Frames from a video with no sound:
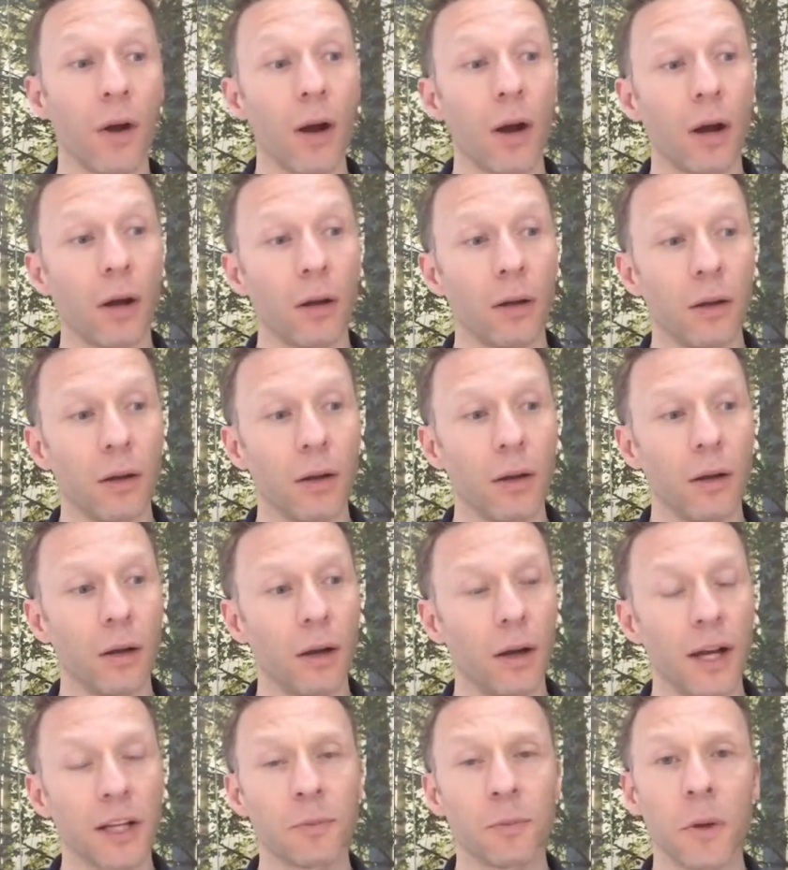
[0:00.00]

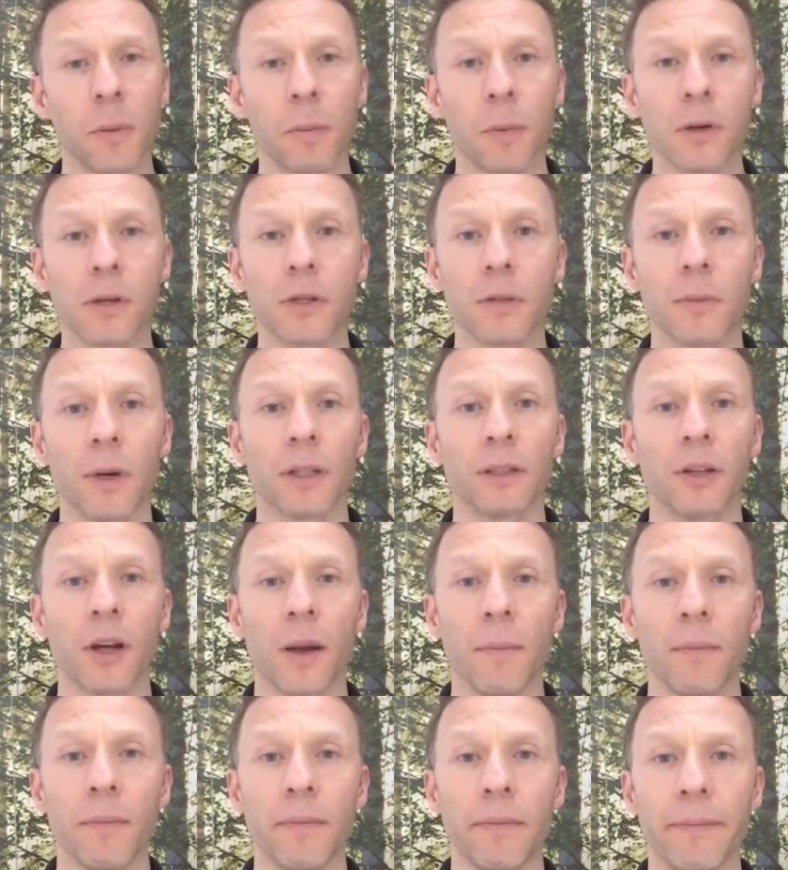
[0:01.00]
I spend most of my
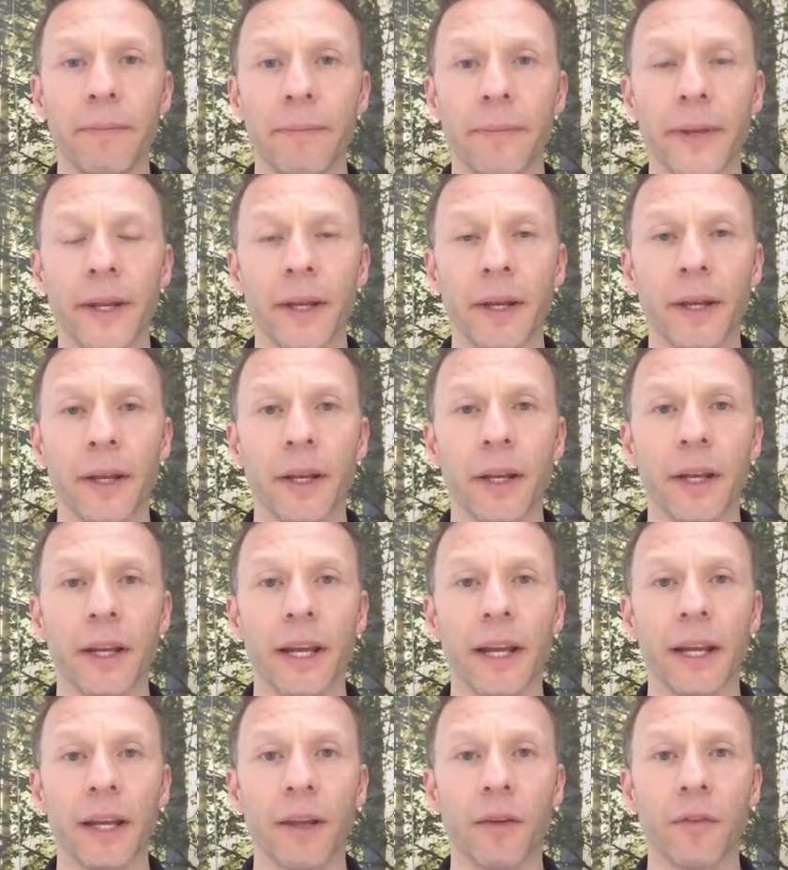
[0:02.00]
time in a
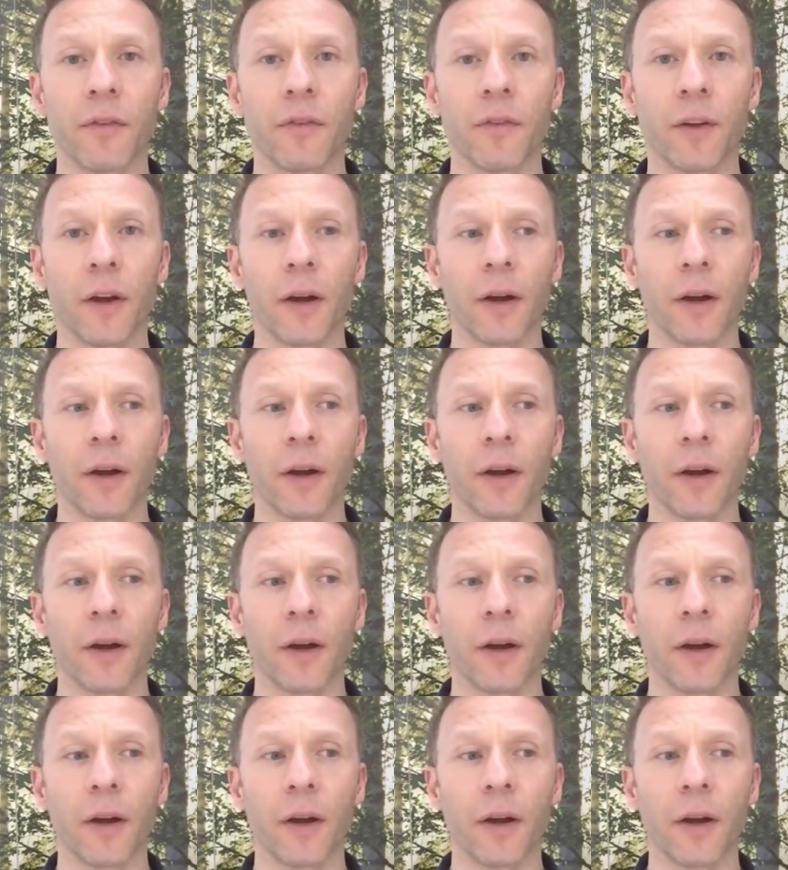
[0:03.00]
negative